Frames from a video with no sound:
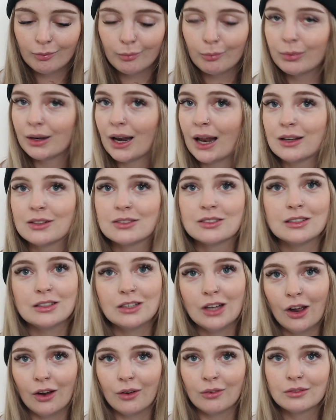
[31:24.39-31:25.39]
But I just didn't
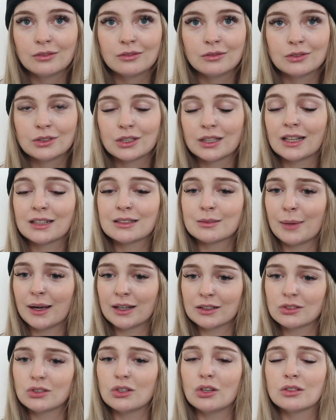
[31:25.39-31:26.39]
know. So that's my
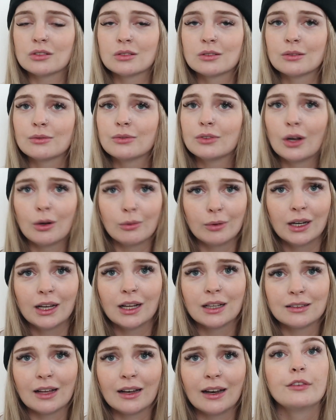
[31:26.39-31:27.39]
excuse for not winning
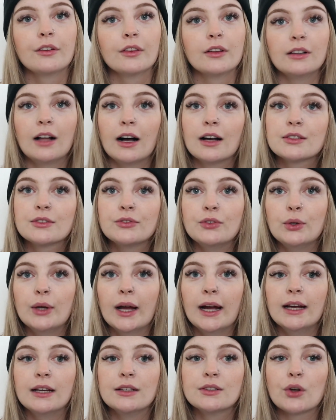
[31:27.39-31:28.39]
a teddy. For the last few
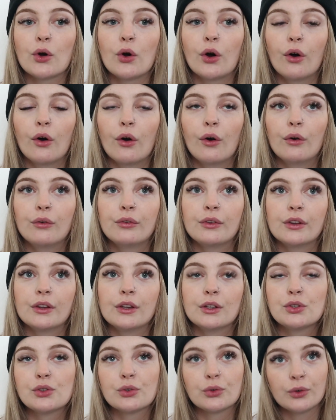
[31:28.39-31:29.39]
days of
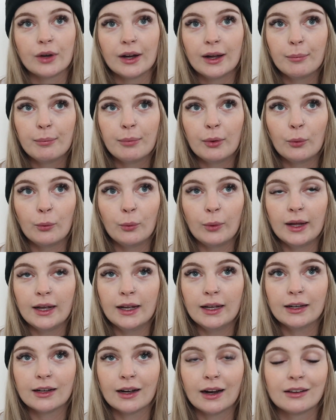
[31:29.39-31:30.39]
the trip,
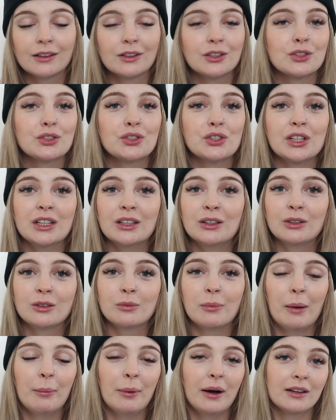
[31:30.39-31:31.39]
we kind of just chilled.
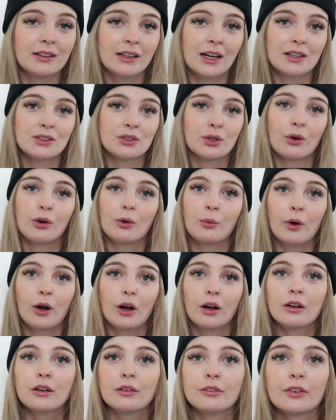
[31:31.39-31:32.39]
My partner had to go to
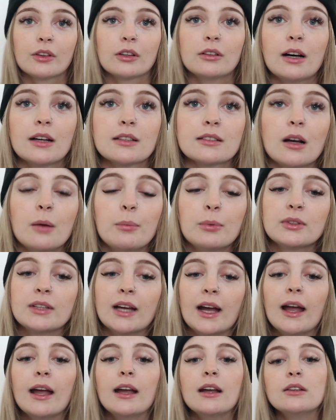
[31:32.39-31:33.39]
work for the last couple
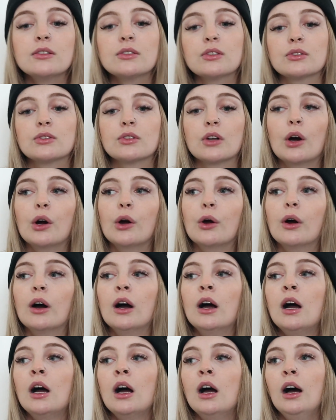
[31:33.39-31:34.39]
days, so
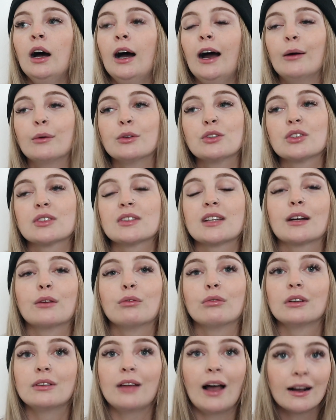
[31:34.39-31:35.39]
I was just like
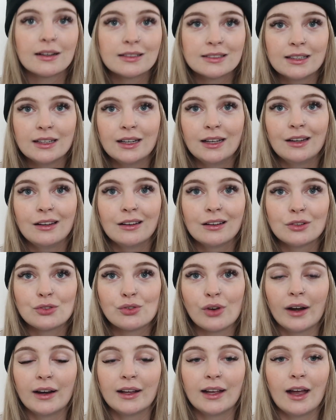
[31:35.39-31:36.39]
relaxing,
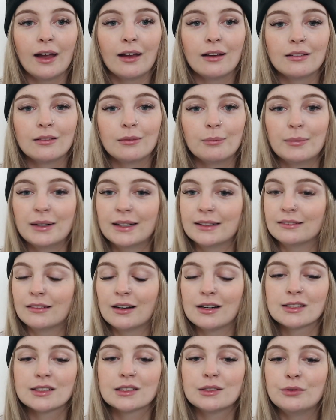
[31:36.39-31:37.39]
trying to get my
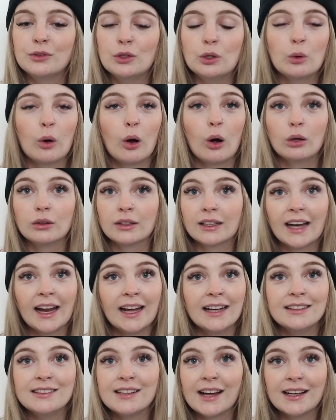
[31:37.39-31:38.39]
last few
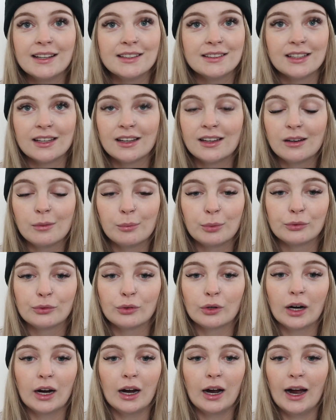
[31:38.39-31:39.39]
holiday days in
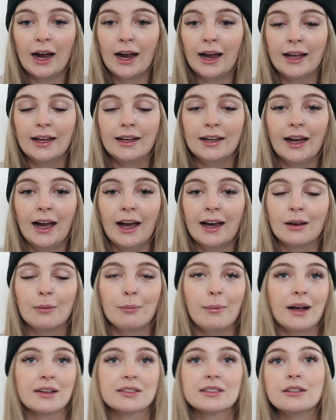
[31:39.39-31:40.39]
before I had a
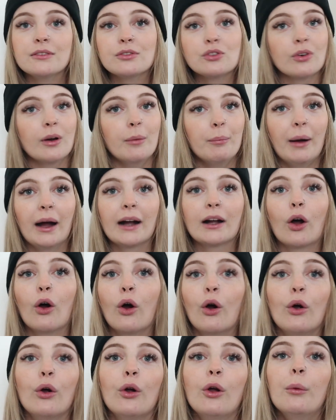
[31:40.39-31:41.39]
massive trip back
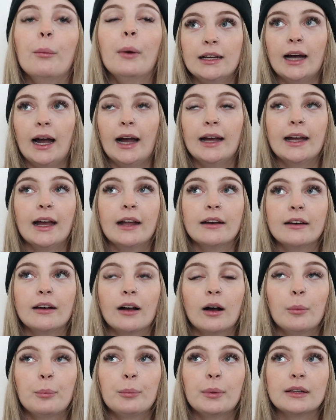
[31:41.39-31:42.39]
home. I ended
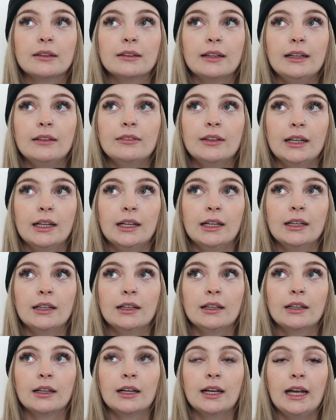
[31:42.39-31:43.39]
up
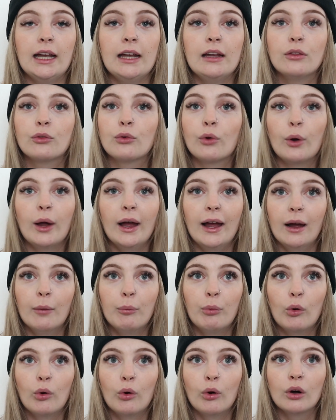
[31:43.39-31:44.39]
leaving Heathrow
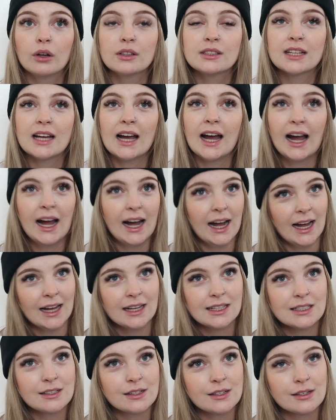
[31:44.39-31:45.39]
Airport
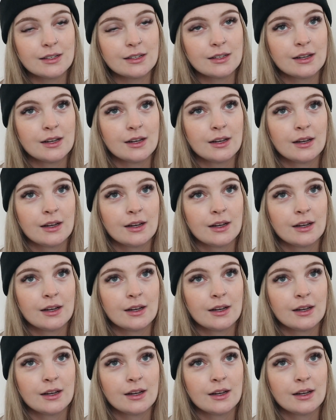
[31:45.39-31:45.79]
at,